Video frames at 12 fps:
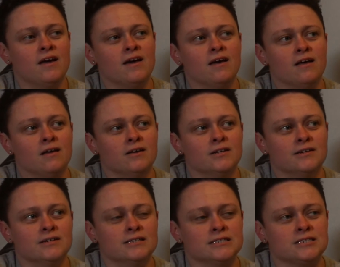
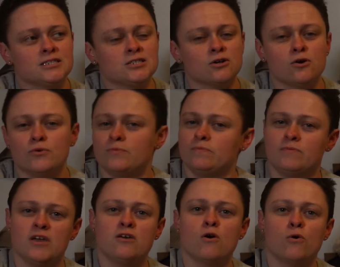And so
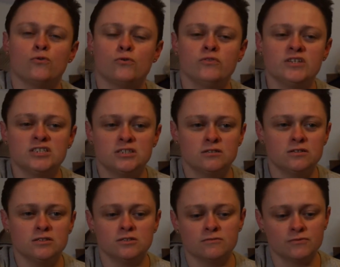they go through these
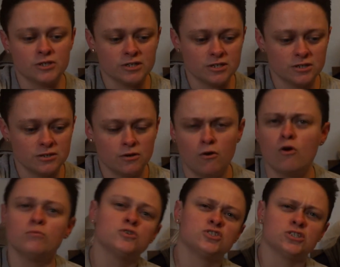series of like
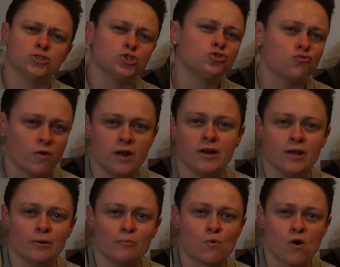almost like a
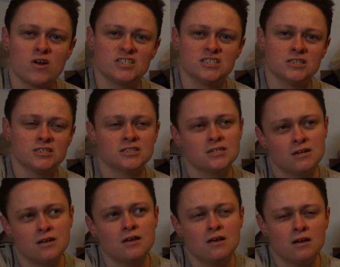training process.
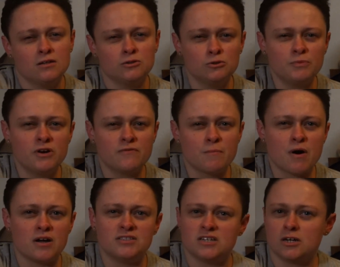A little bit of a
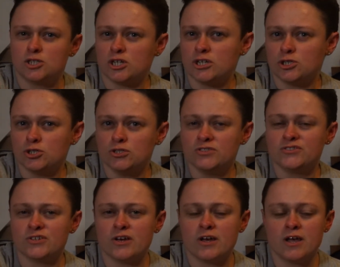montage, I guess you could
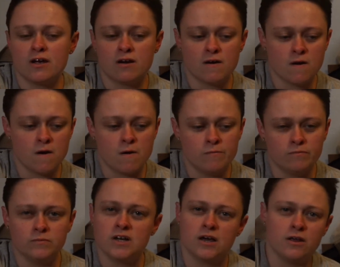say. Kind
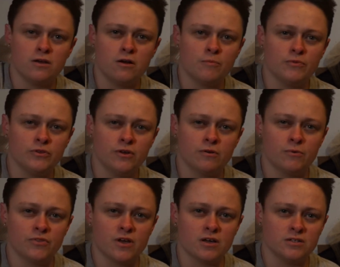of up in the air
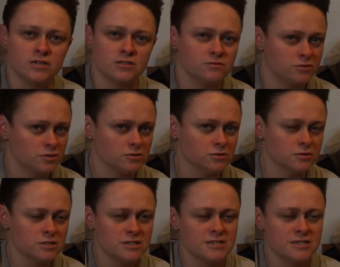with that yet still.